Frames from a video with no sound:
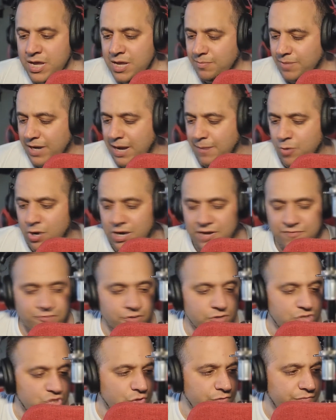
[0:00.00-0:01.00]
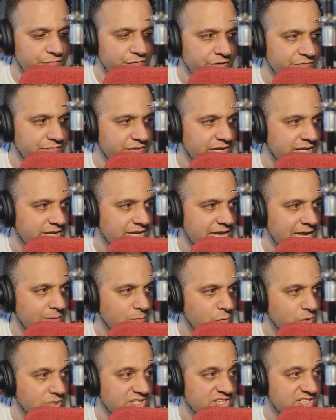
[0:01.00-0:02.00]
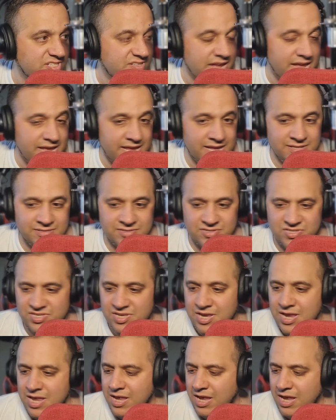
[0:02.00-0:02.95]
But I bought it for $250. It came with stands,